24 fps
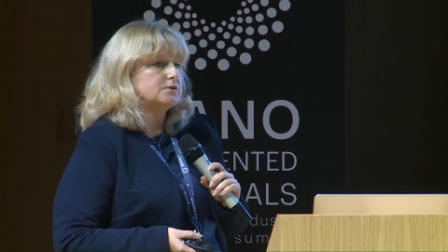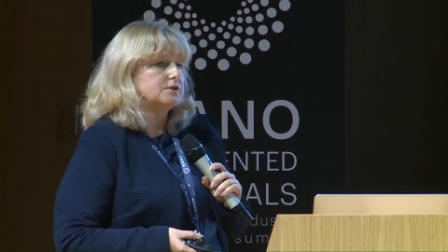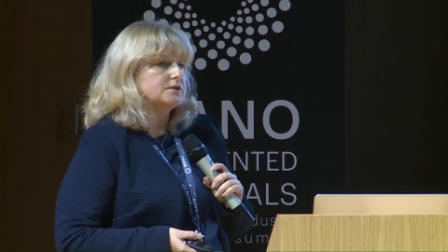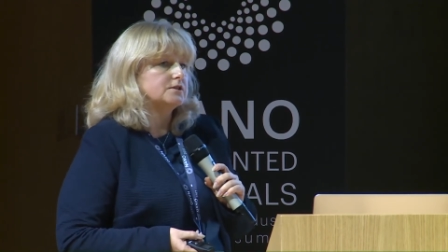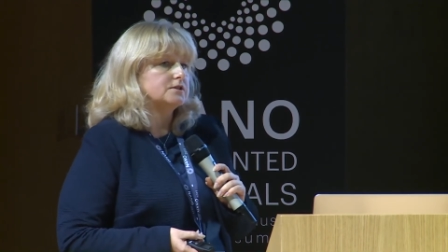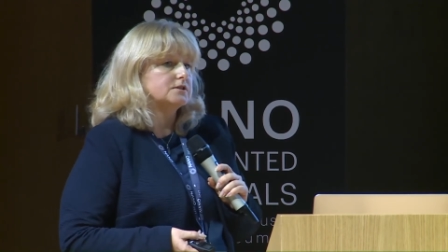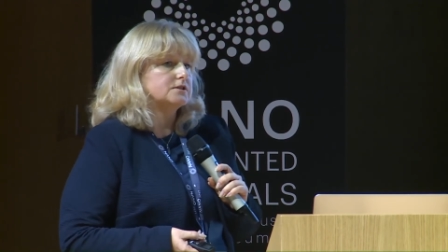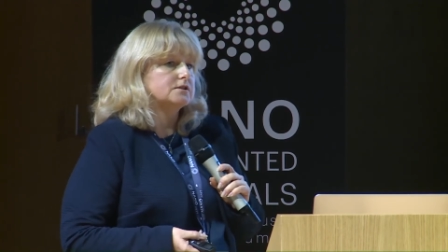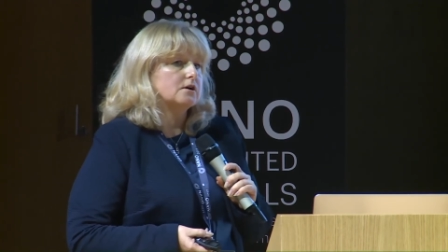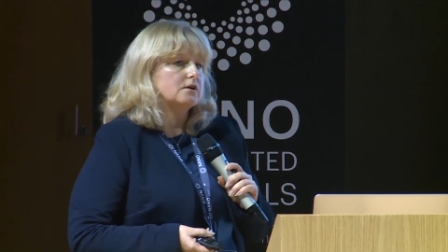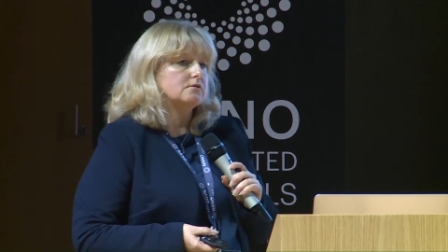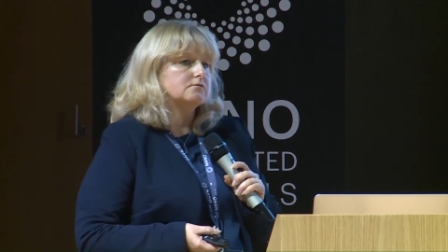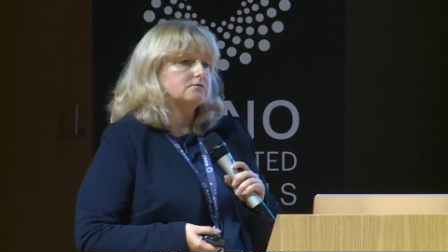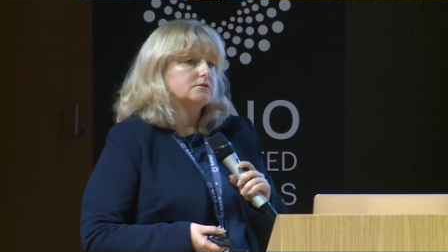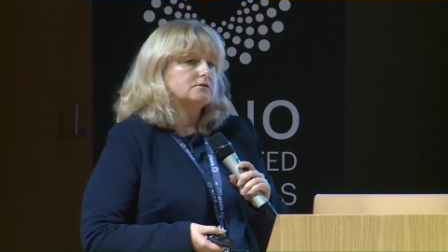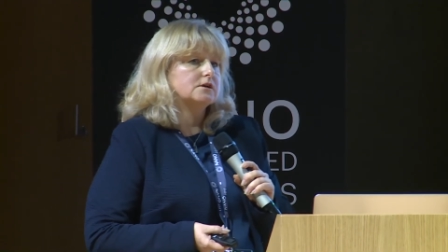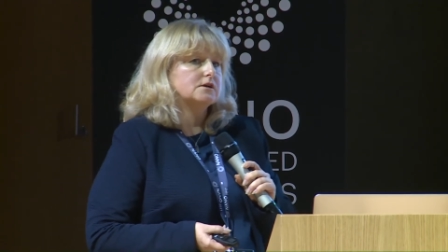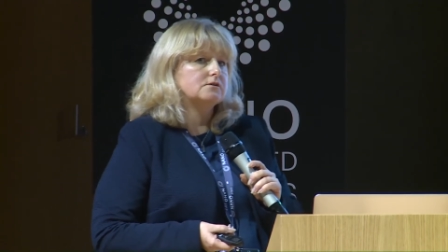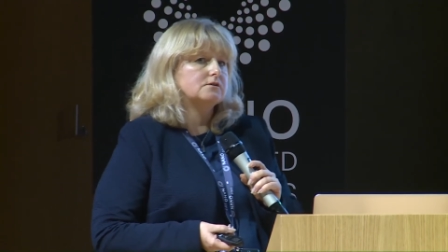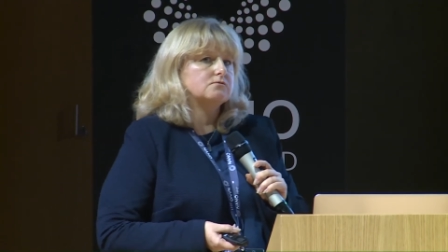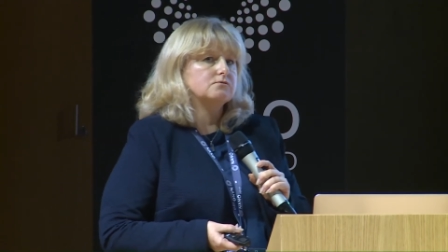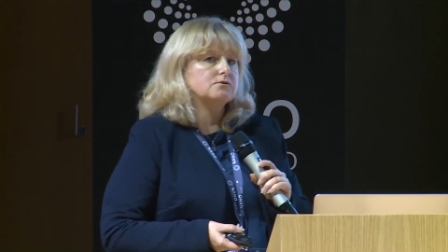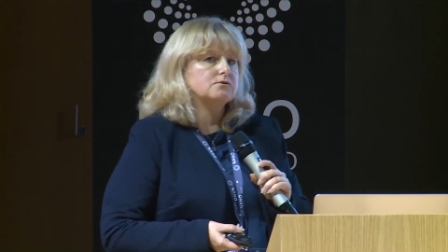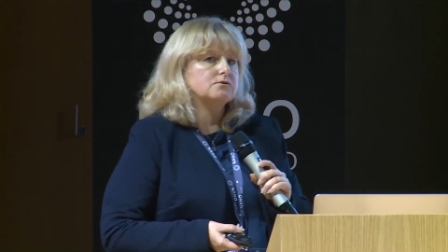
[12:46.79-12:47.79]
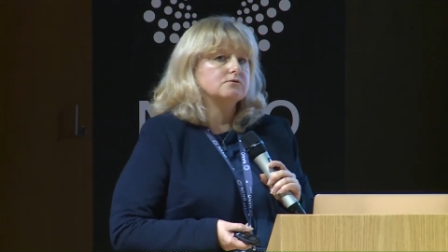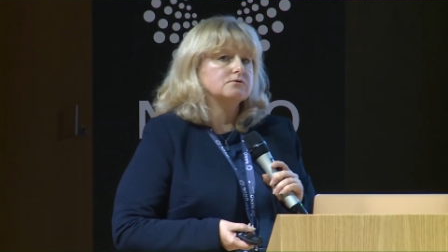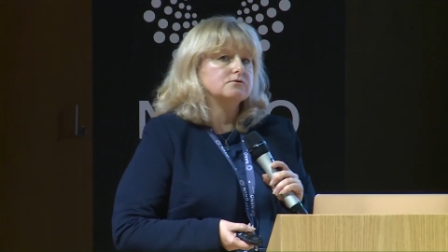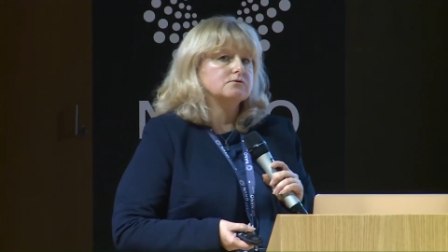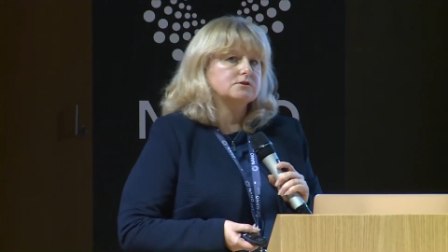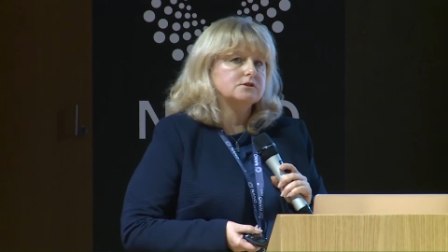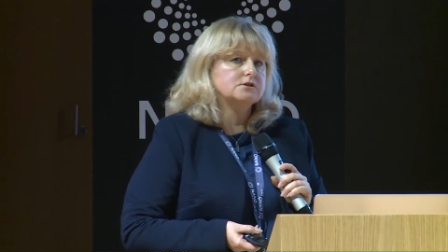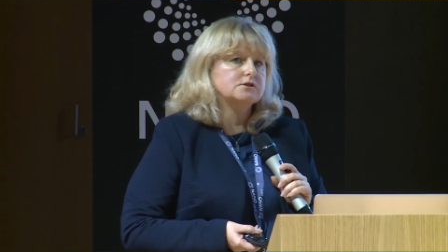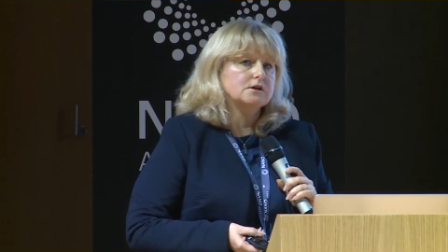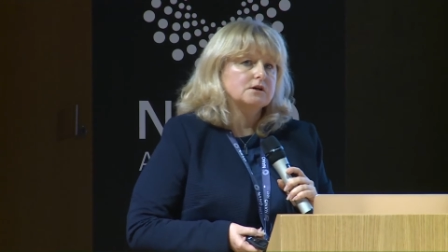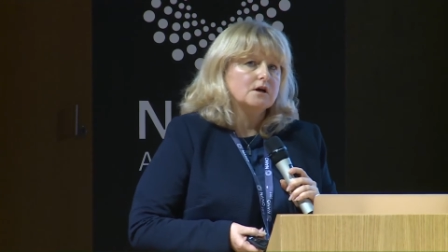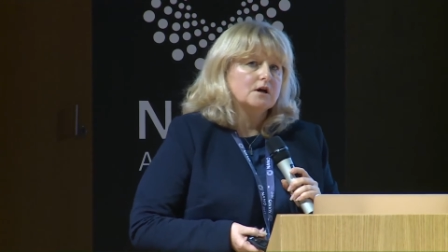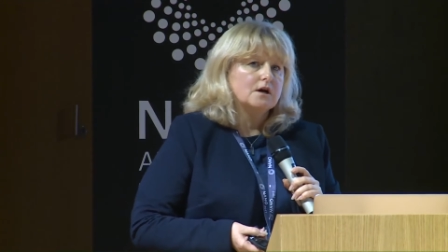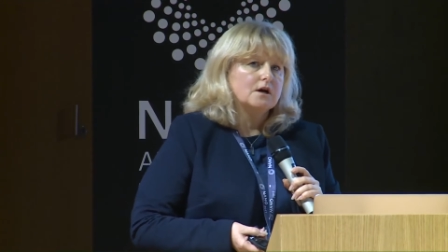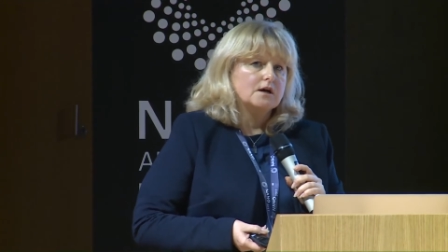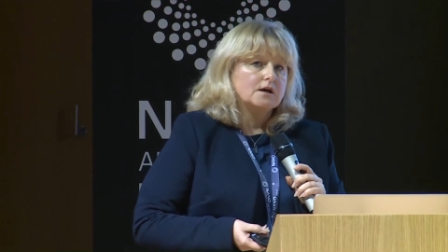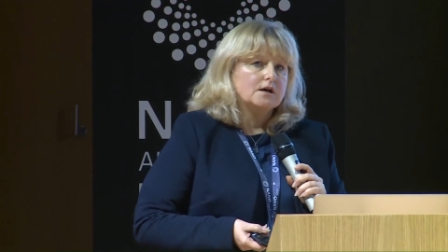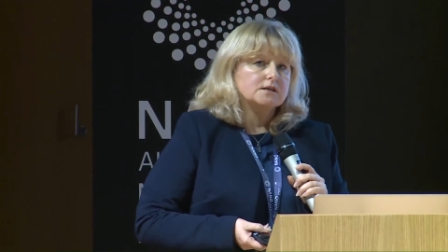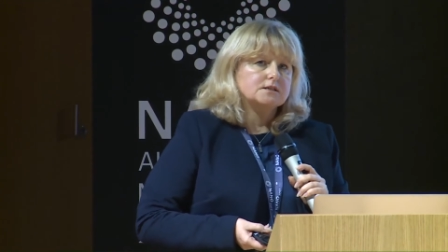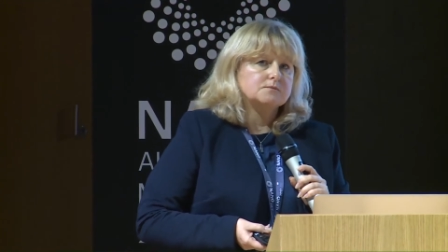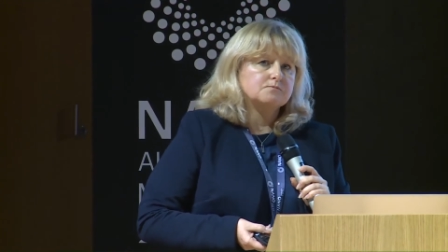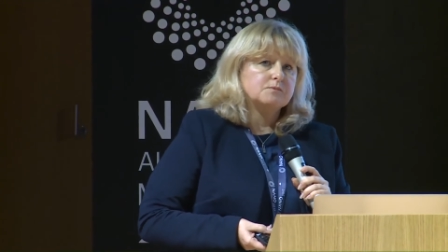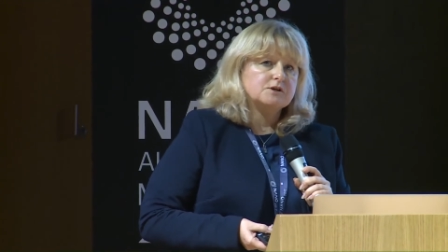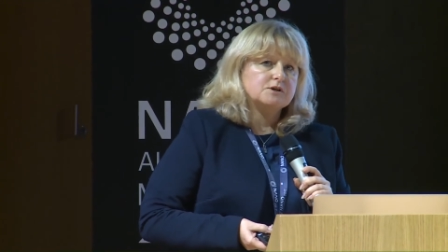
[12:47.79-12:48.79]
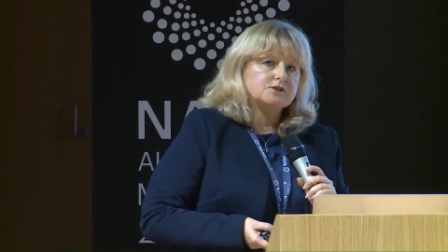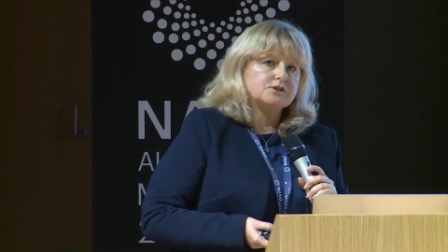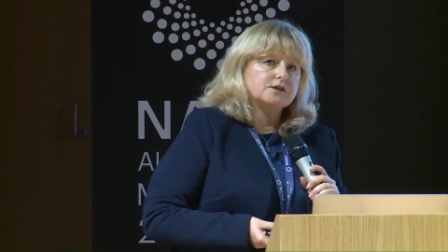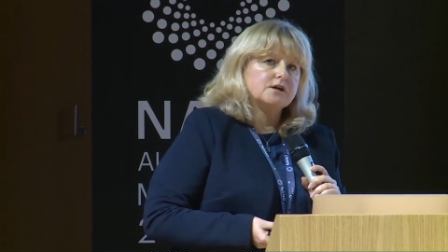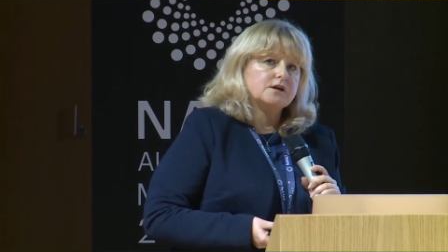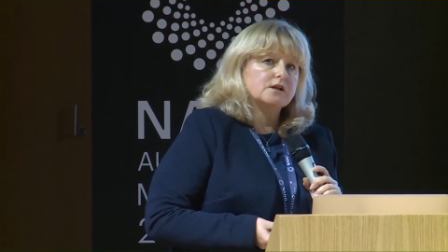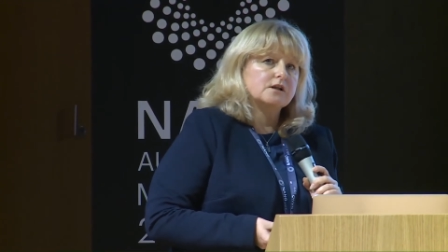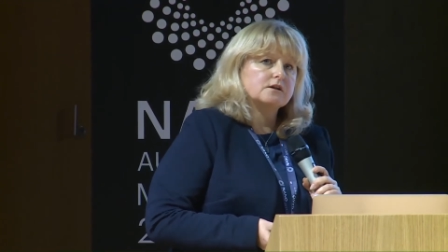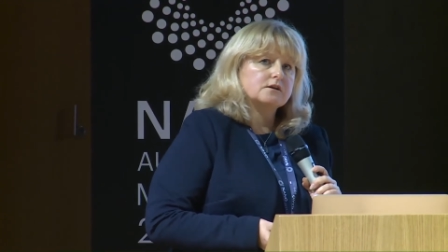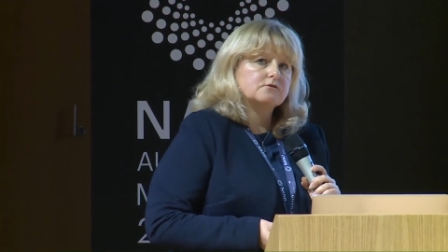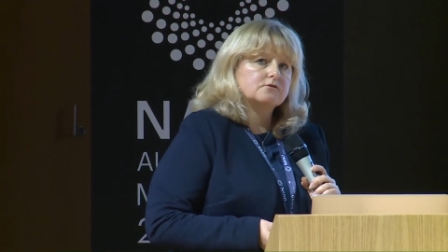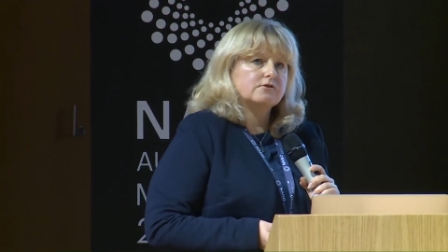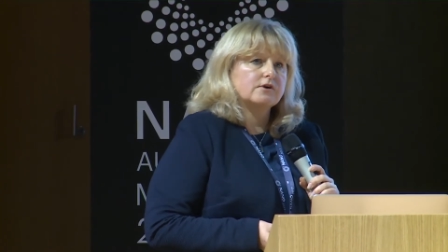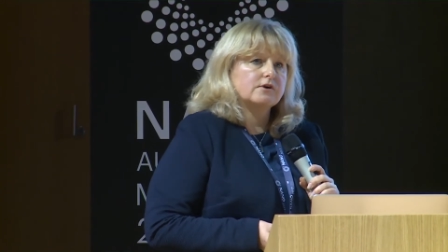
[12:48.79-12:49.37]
Please note that we use the special